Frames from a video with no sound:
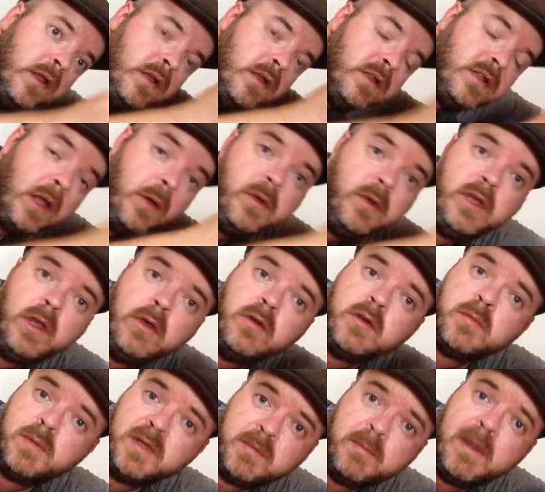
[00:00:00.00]
So use
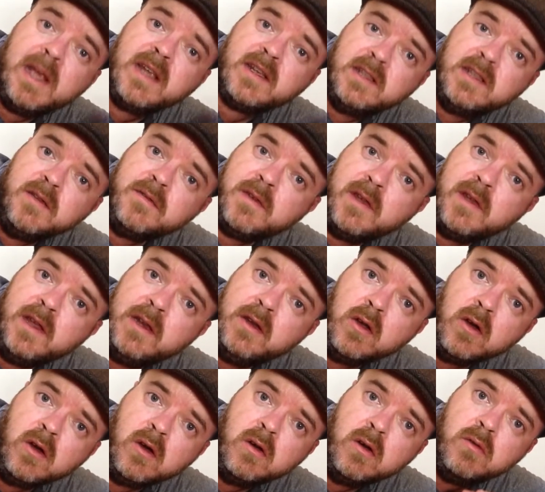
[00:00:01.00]
perspective in
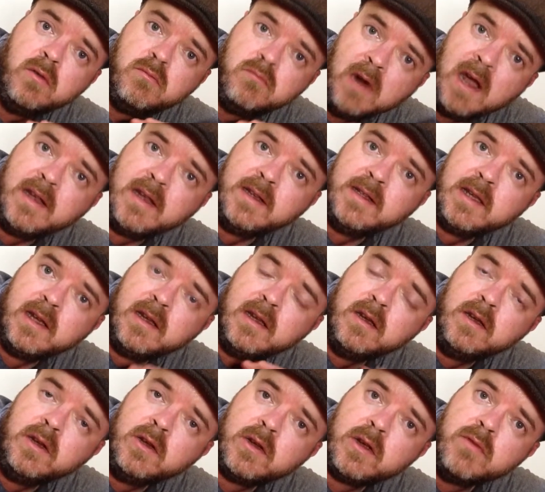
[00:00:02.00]
your writing,
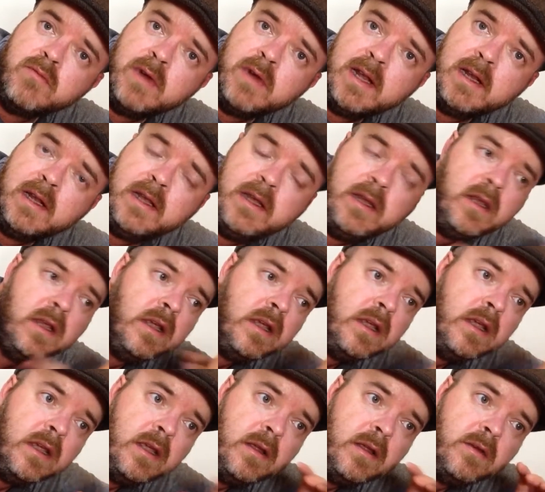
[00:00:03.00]
and you can really
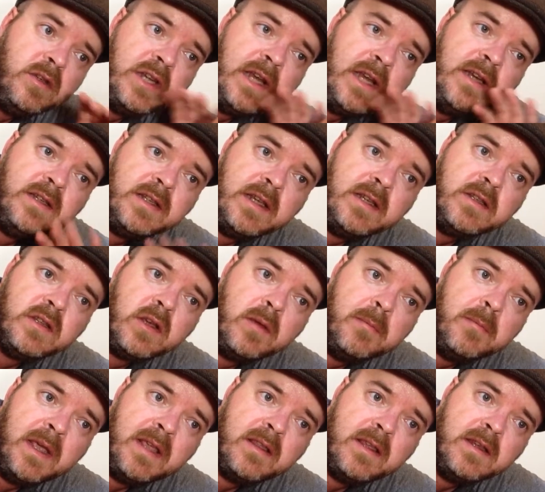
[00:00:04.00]
change things up,
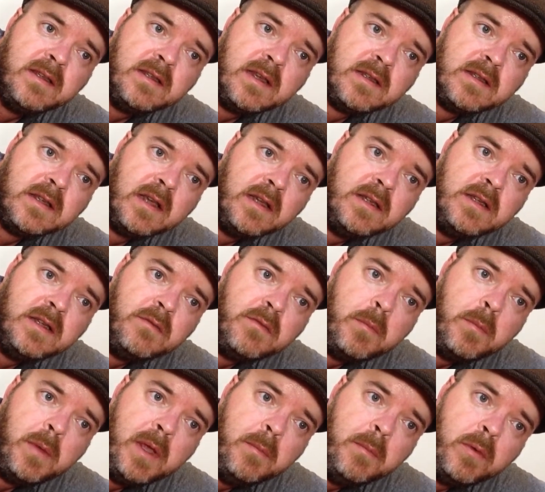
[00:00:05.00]
make things exciting for
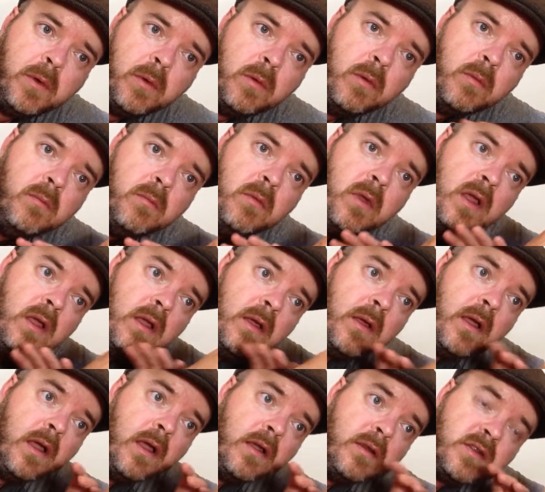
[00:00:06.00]
people,
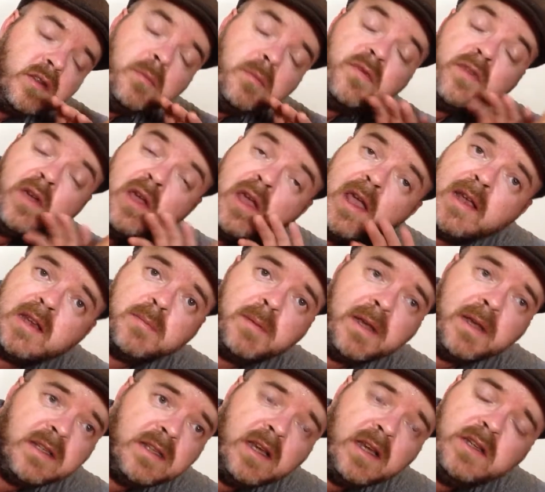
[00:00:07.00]
subvert
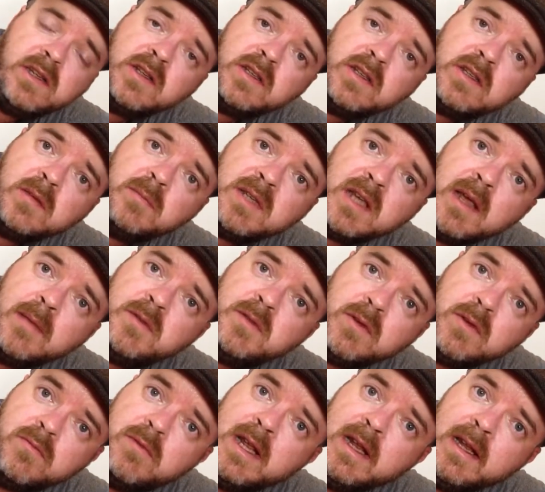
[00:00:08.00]
expectations sometimes,
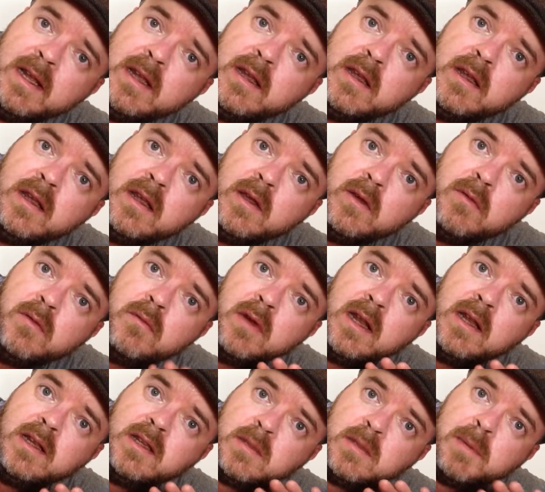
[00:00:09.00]
and
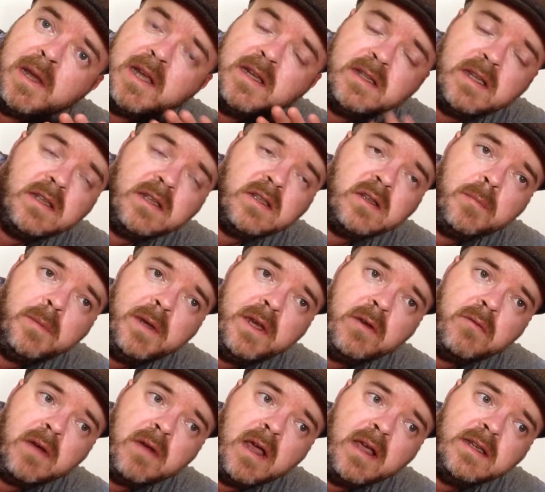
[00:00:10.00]
really spice things up in your
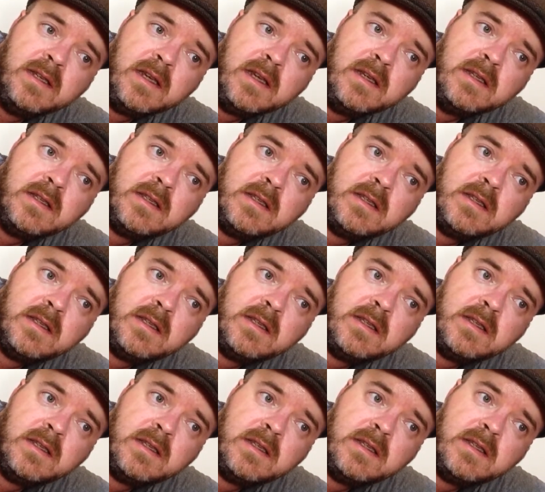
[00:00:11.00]
writing.